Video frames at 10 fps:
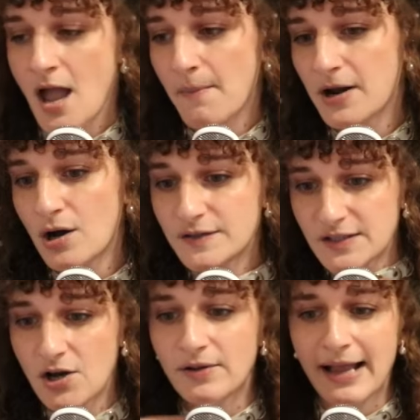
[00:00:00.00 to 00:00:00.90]
But
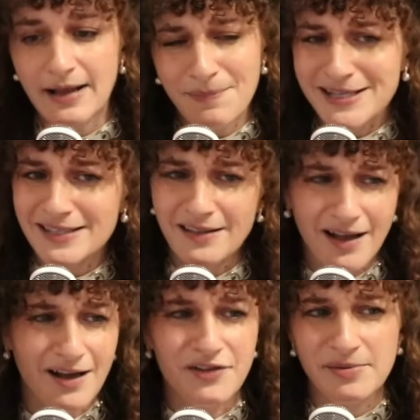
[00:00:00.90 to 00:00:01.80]
also like peace and
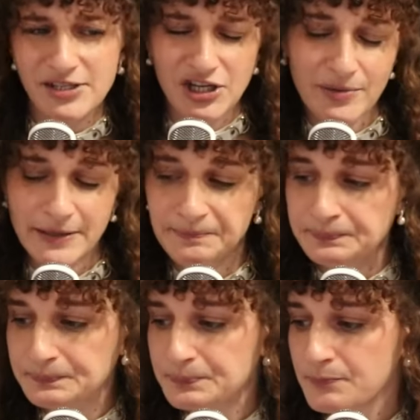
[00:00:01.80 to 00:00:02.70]
love, humans gonna human.
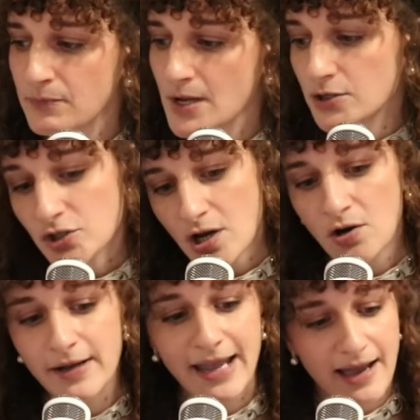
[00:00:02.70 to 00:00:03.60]

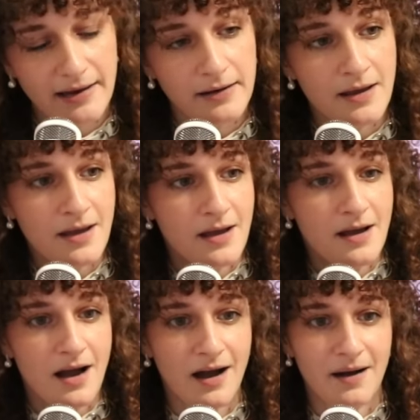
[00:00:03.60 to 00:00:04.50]
So again,
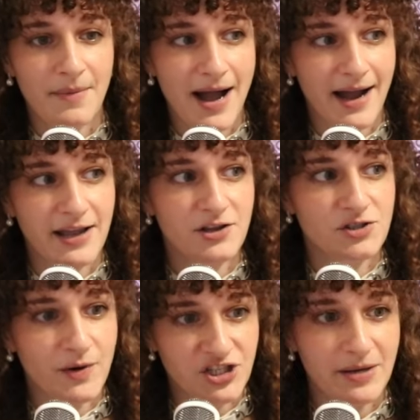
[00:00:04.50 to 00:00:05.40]
um, I used
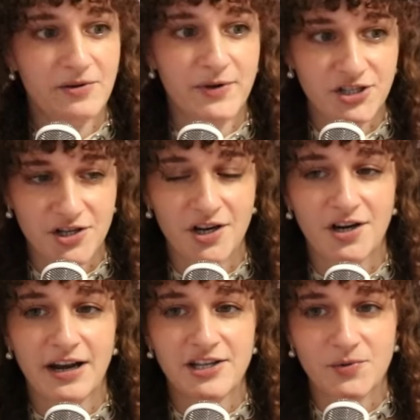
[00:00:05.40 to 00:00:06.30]
to watch him and
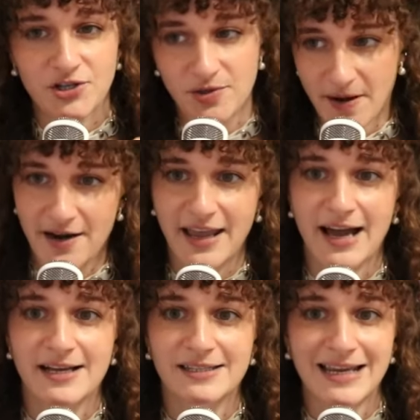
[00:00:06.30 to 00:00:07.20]
Richard, and I used to watch their
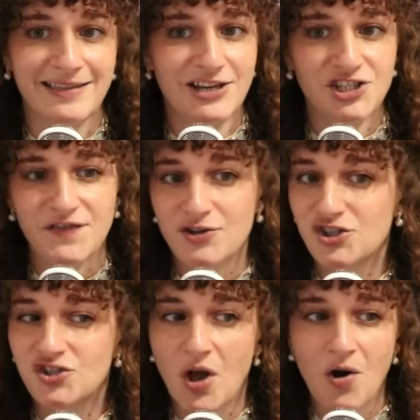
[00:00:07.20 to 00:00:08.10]
podcast, and they just felt
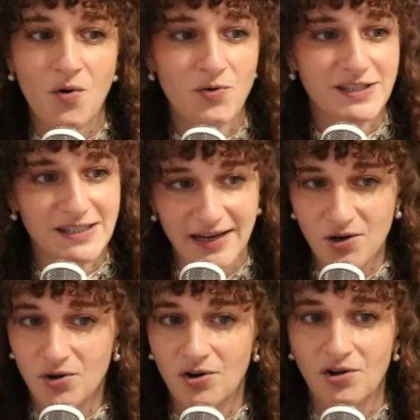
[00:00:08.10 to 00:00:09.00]
so
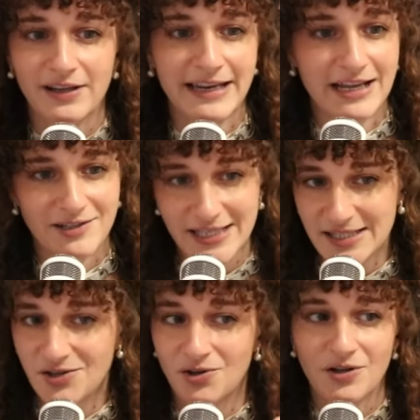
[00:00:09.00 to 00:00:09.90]
cynical and
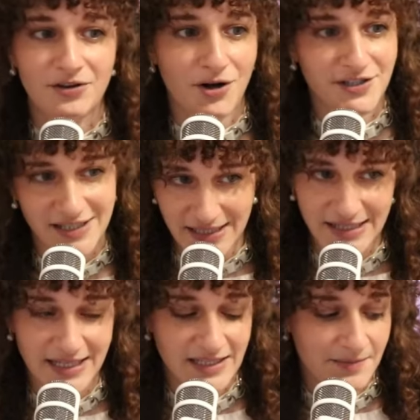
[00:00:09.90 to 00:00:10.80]
egotistical and
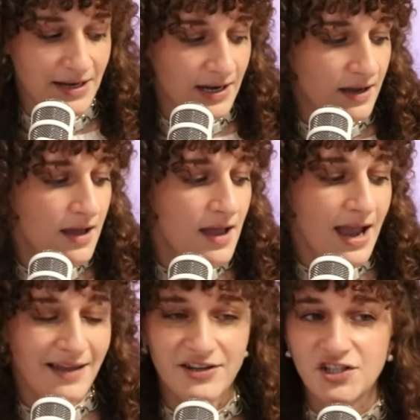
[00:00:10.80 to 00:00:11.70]
narcissistic to me.
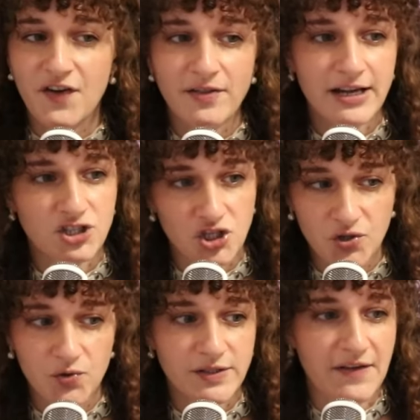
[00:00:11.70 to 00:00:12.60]
And they just felt like
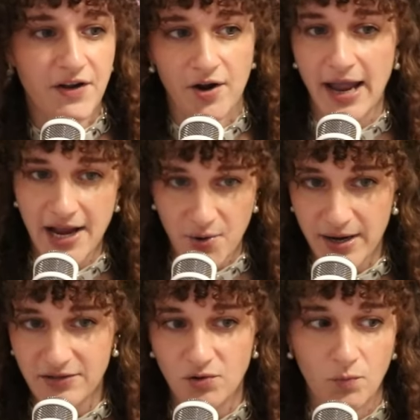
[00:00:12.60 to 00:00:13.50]
twos very
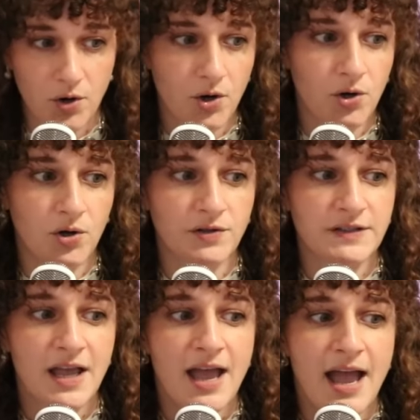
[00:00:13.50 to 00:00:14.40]
angry at the world,
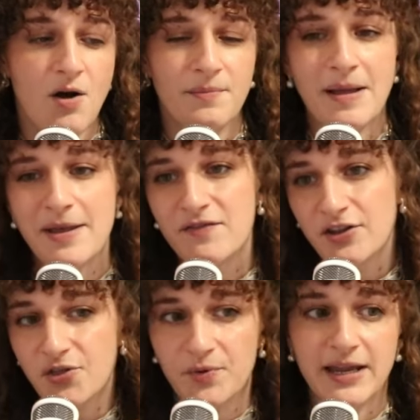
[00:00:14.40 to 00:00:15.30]
or maybe even a
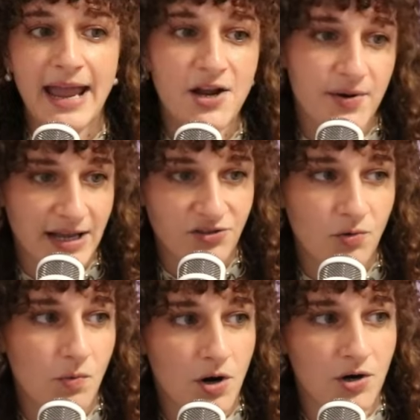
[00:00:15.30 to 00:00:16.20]
three angry at the
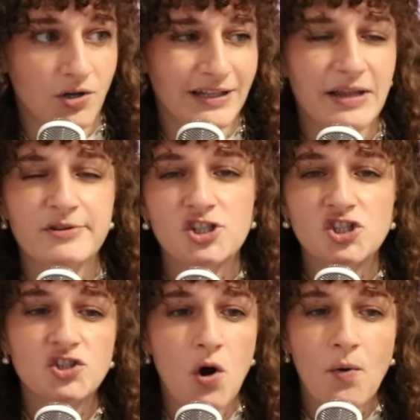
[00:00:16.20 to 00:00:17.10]
world. Like they were
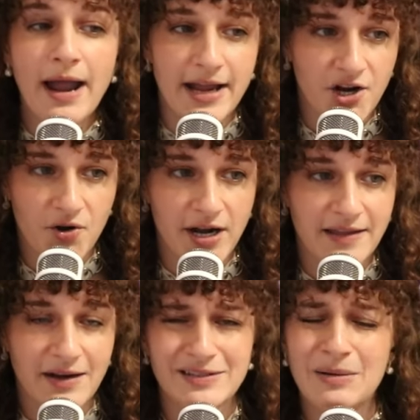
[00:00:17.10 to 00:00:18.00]
just so angry
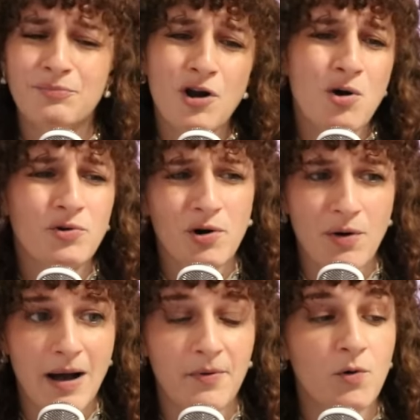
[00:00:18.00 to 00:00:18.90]
that I was like, bro, grow
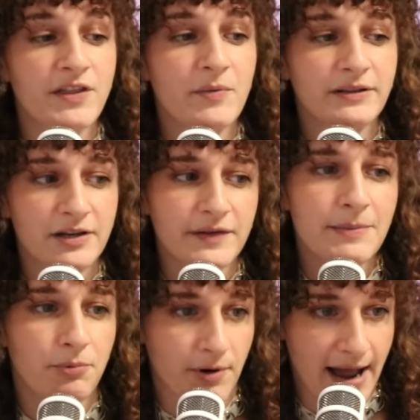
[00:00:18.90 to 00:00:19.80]
up. Well, they were literally
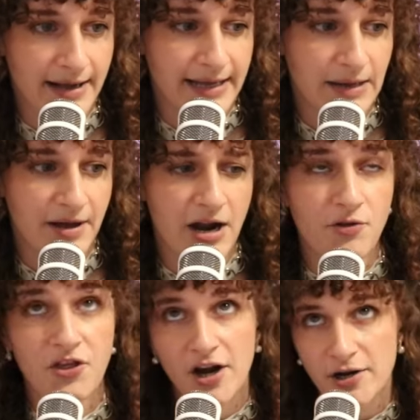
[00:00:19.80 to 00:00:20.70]
bragging about how
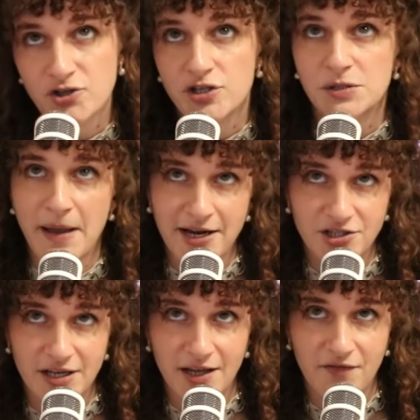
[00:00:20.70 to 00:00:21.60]
they're
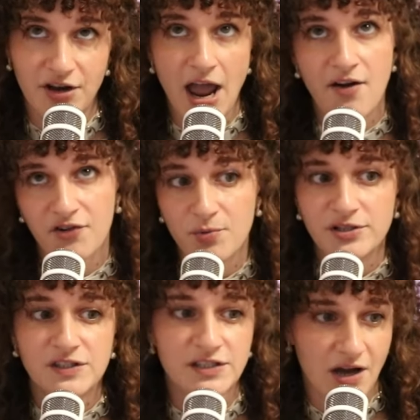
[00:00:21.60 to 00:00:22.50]
introspective and
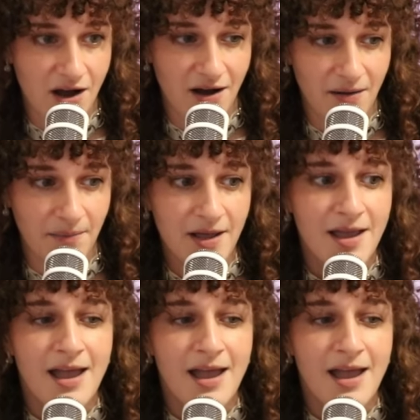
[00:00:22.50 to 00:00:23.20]
everyone's dumb.